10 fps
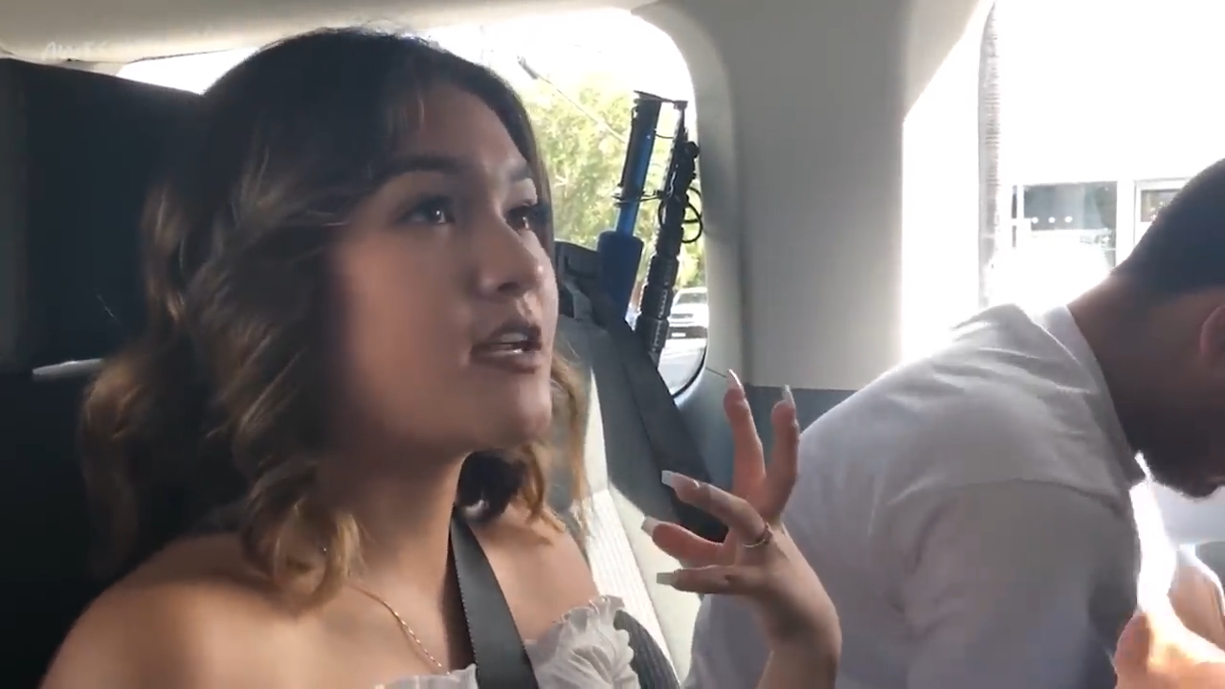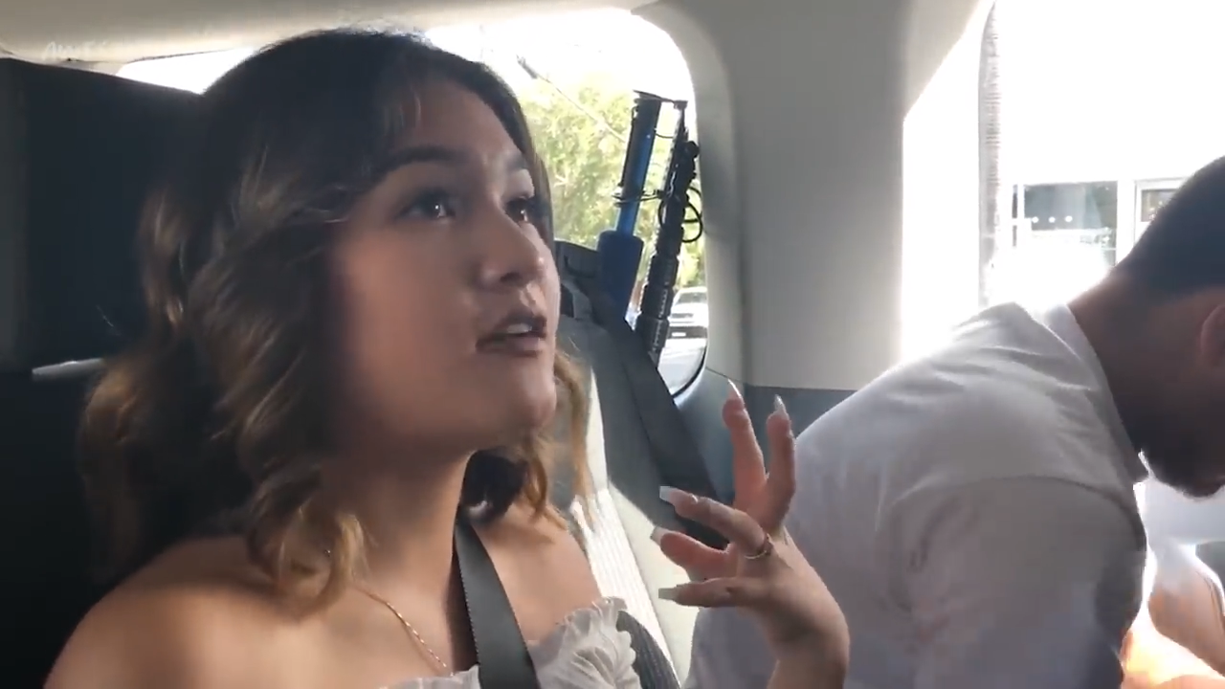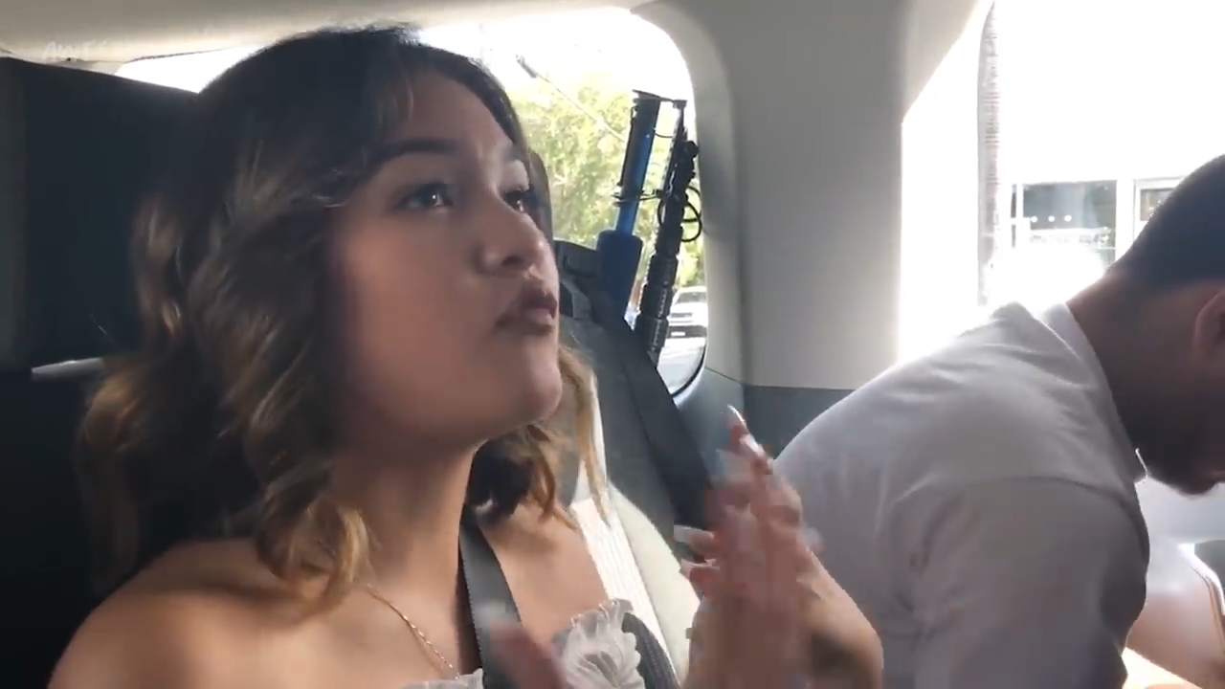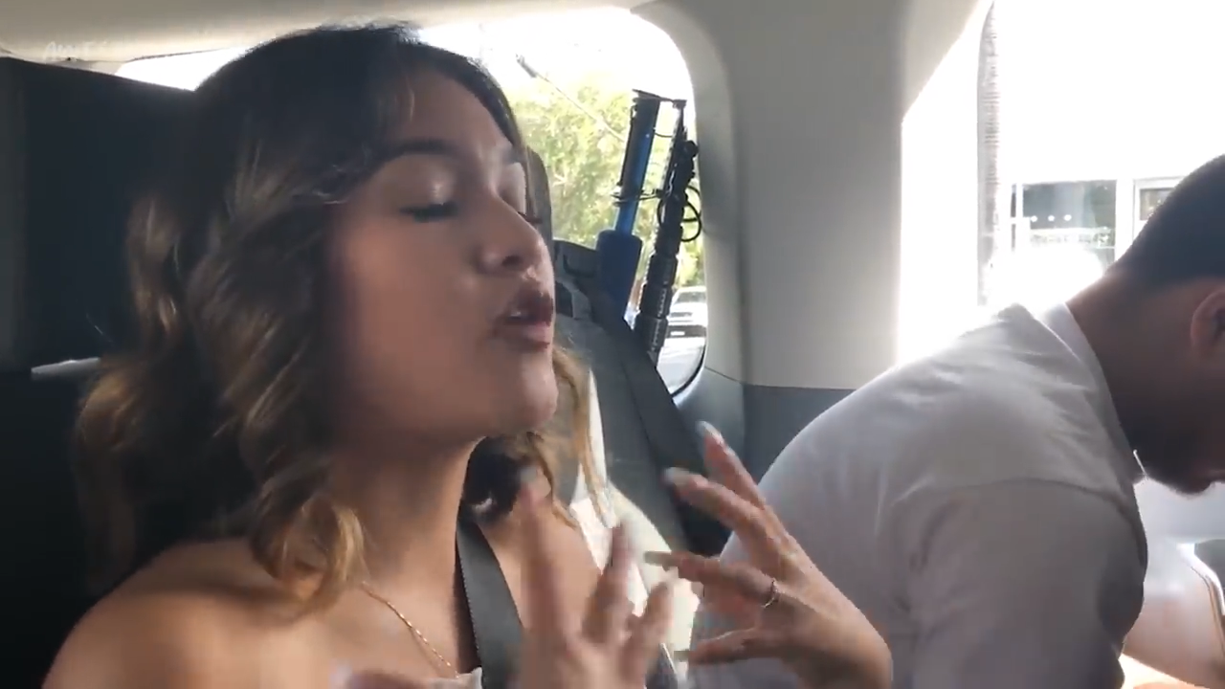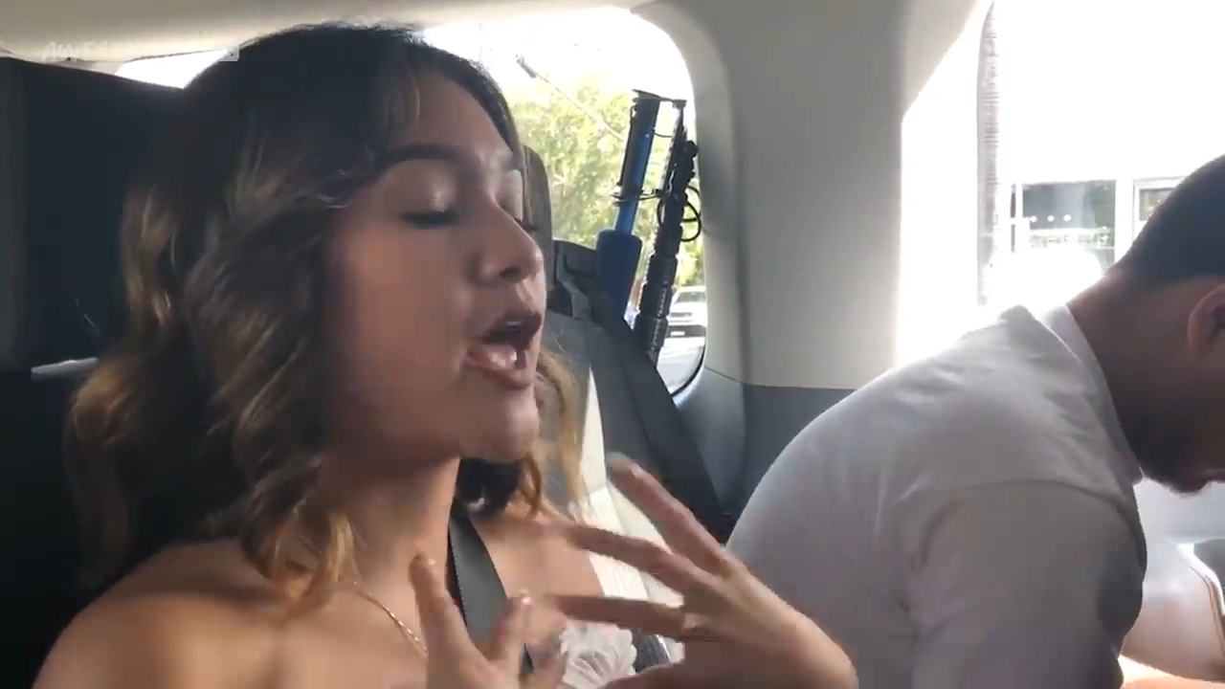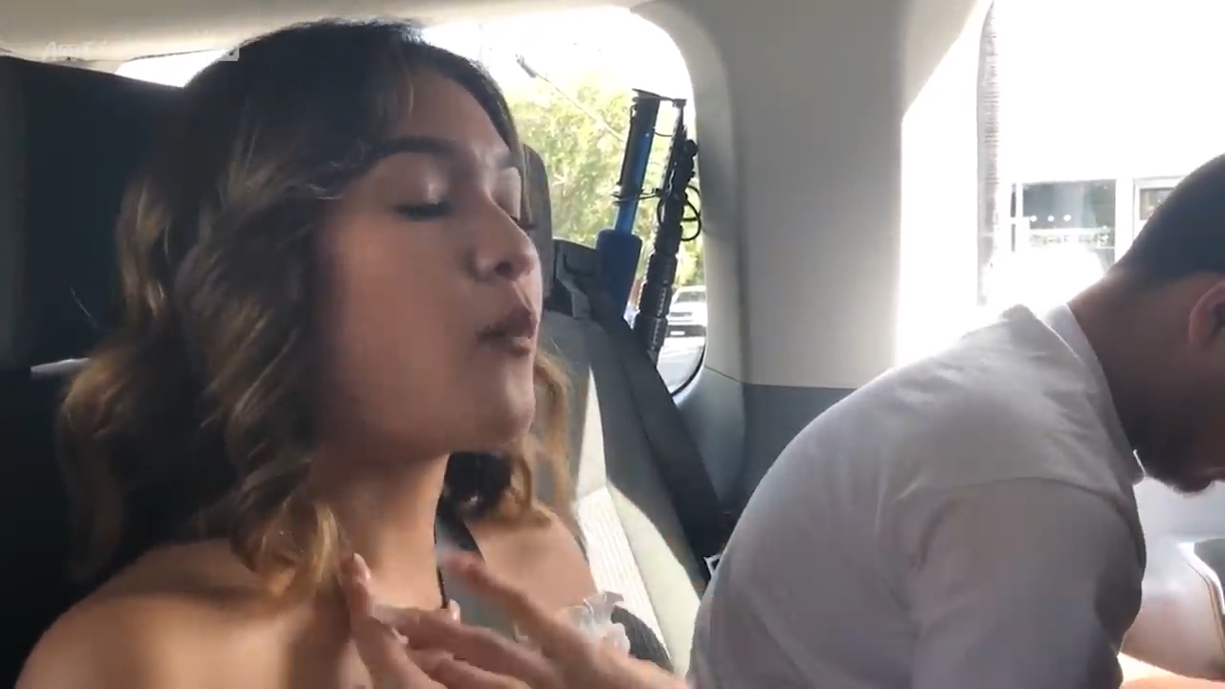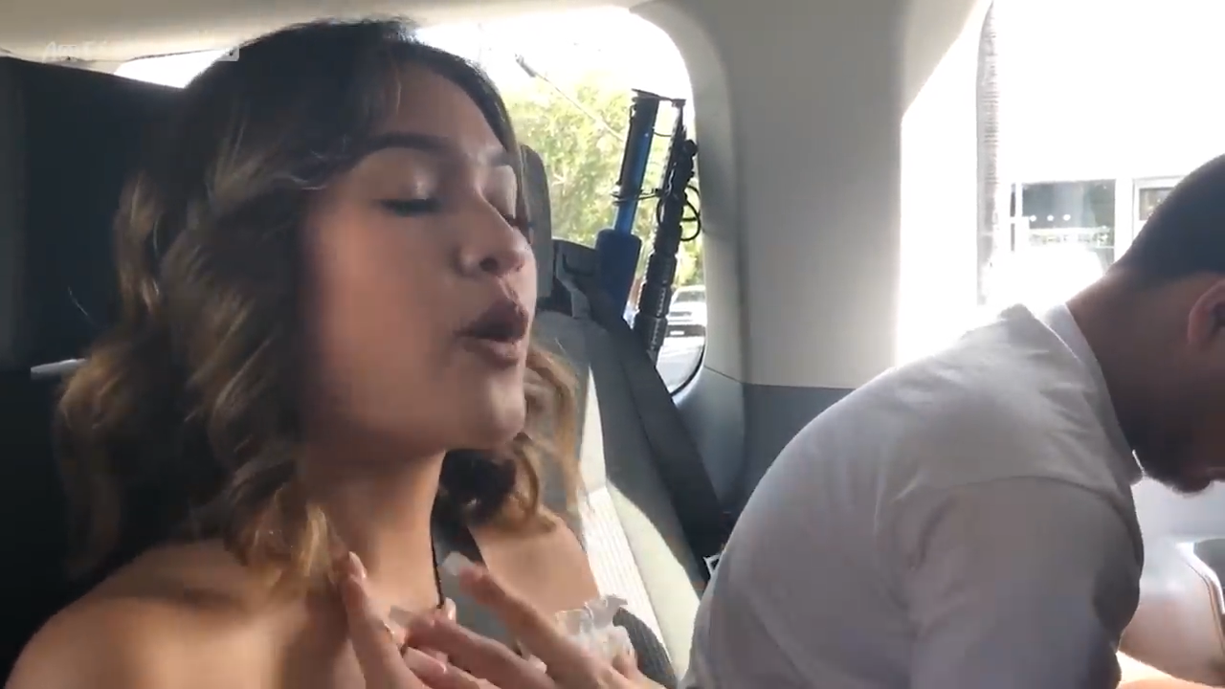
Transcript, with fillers: of what I